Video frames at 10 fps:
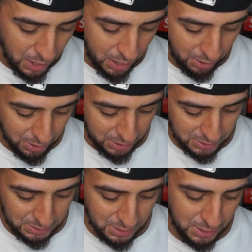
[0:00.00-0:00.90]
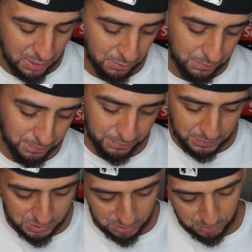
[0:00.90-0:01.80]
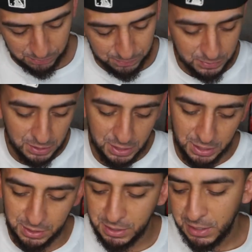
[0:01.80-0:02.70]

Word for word: iron inside out so yeah